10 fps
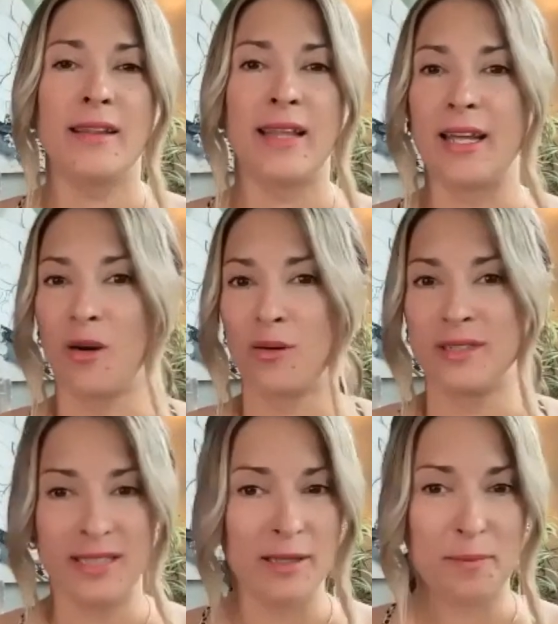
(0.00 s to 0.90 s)
They go
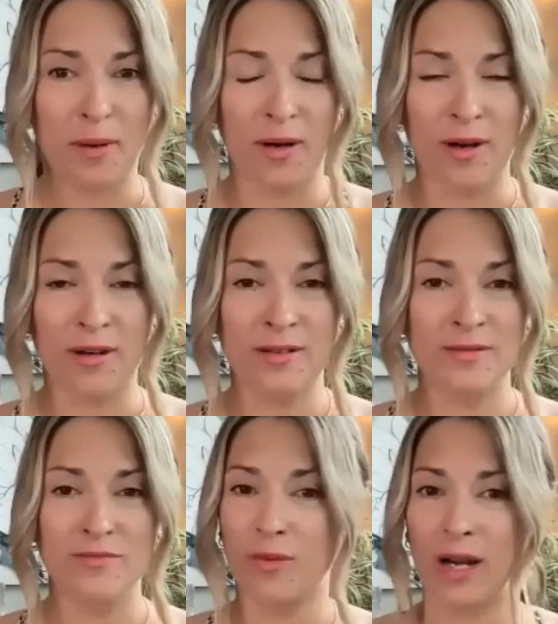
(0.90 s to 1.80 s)
deeper
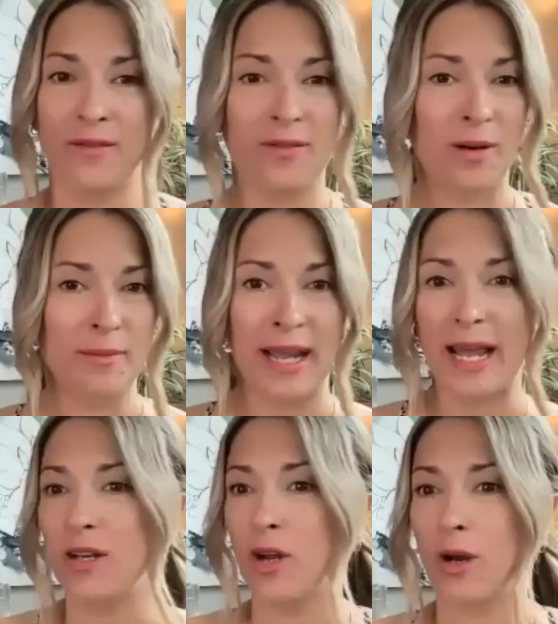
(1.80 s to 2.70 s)
right from
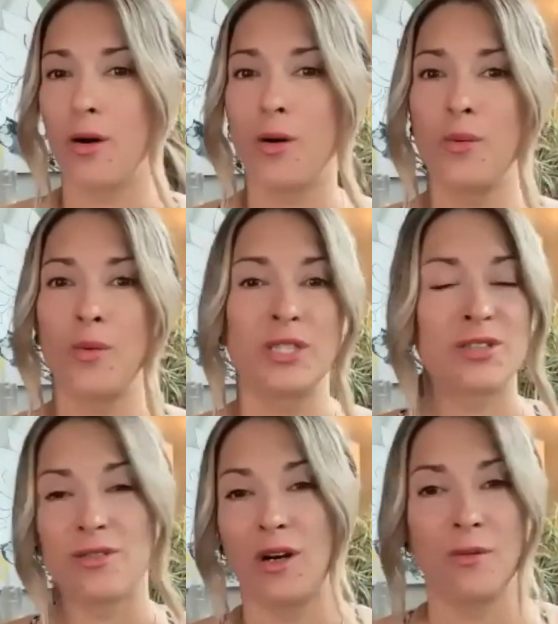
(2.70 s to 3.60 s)
get-go,
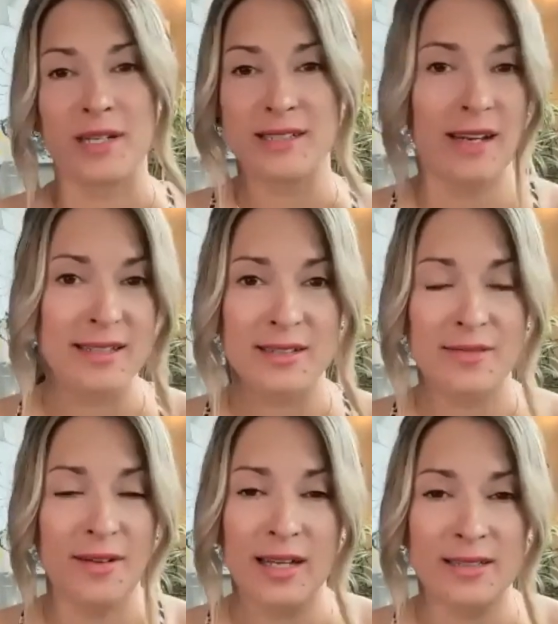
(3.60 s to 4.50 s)
which always gets
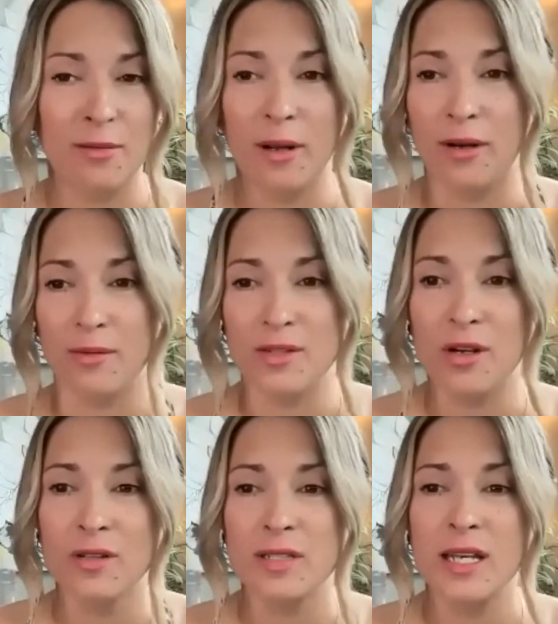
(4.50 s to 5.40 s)
faster, better
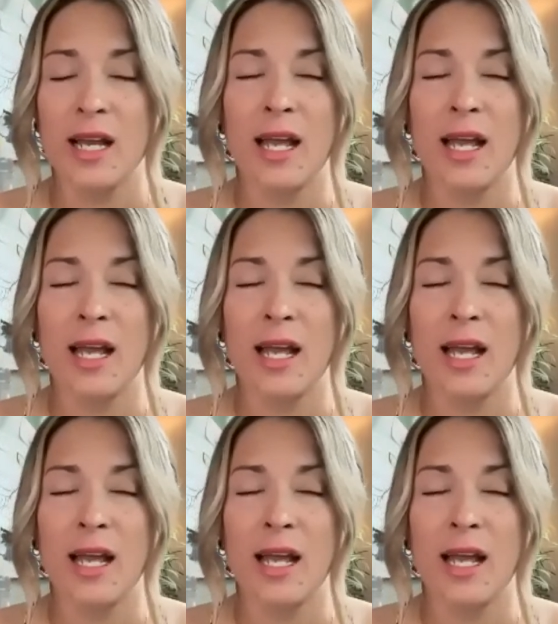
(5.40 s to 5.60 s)
results.